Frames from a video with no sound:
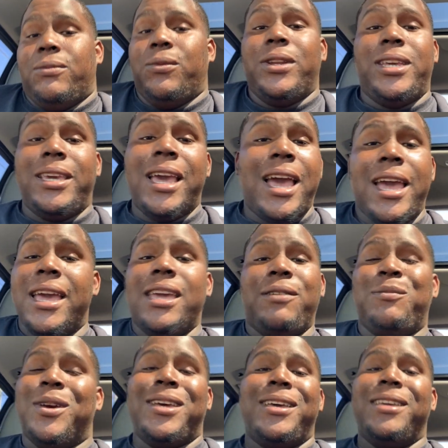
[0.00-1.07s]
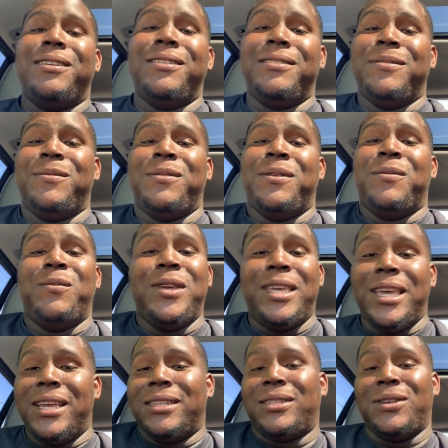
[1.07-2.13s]
the gang, man. We
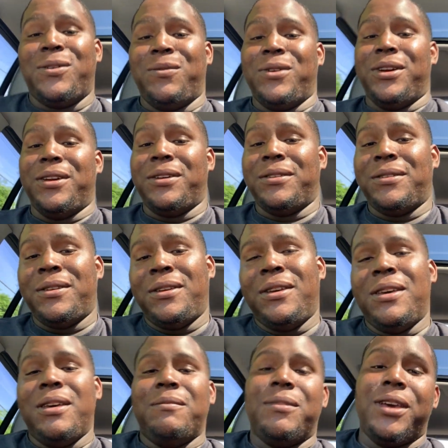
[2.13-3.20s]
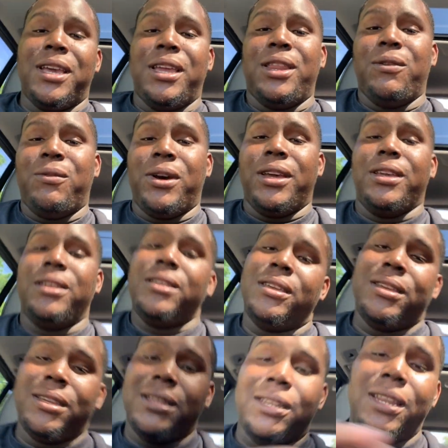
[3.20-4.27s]
getting somewhere. But anyway,
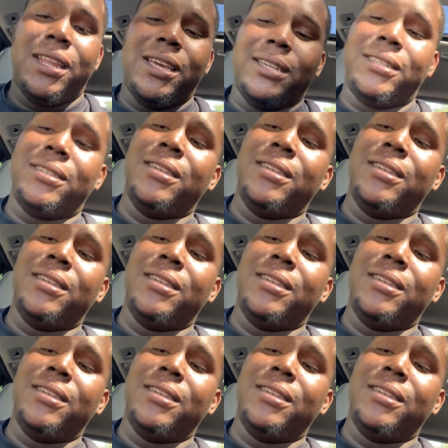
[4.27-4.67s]
next